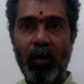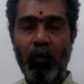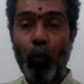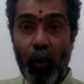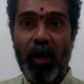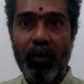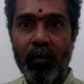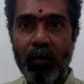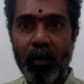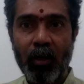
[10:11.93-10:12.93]
wherein
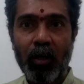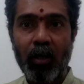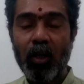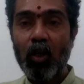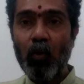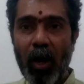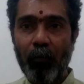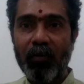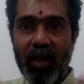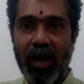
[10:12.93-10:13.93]
you
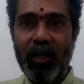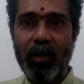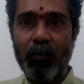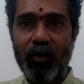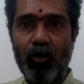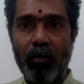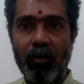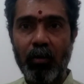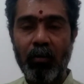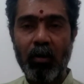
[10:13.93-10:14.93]
have guided your
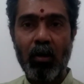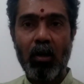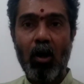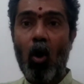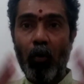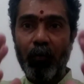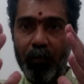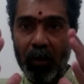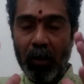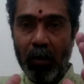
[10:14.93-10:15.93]
children or
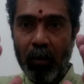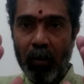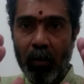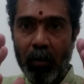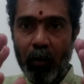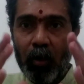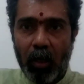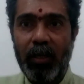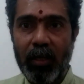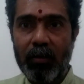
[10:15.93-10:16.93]
your
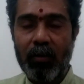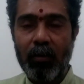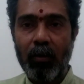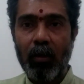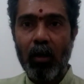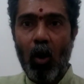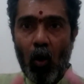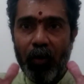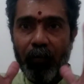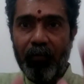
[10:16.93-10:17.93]
colleagues
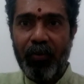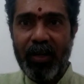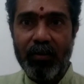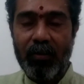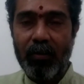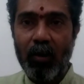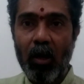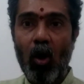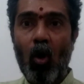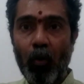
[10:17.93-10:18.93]
or your friends
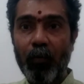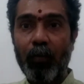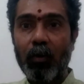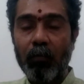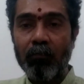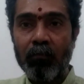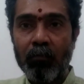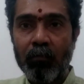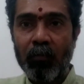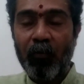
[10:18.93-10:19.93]
or your
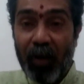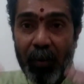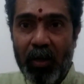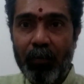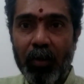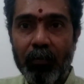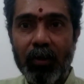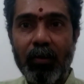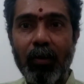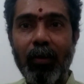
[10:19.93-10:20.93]
family
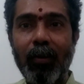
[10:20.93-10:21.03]
members.